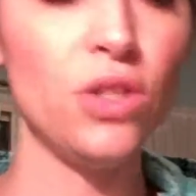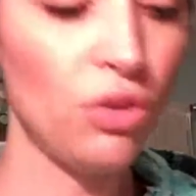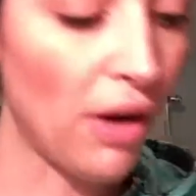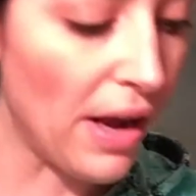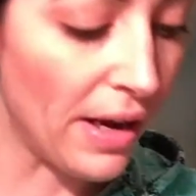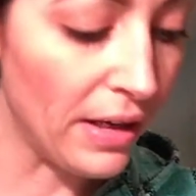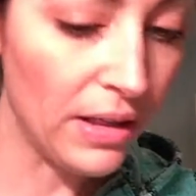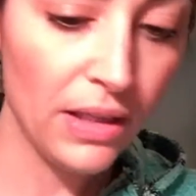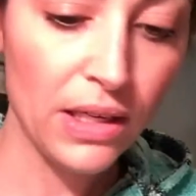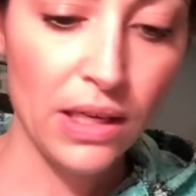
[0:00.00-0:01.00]

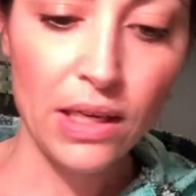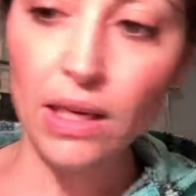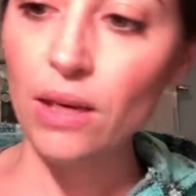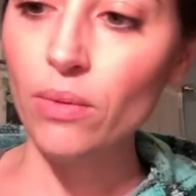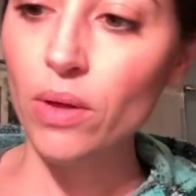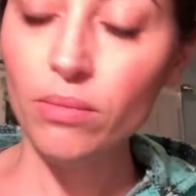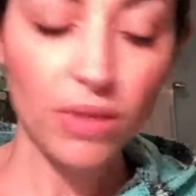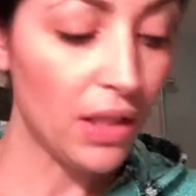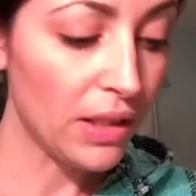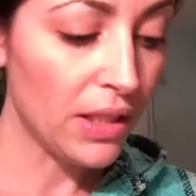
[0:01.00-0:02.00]
dry. And while I'm
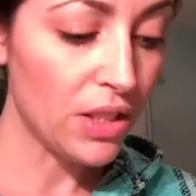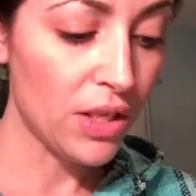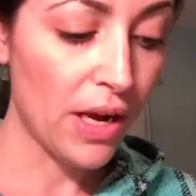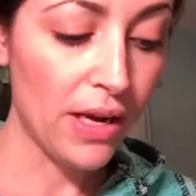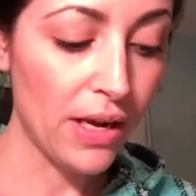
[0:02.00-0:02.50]
letting that dry,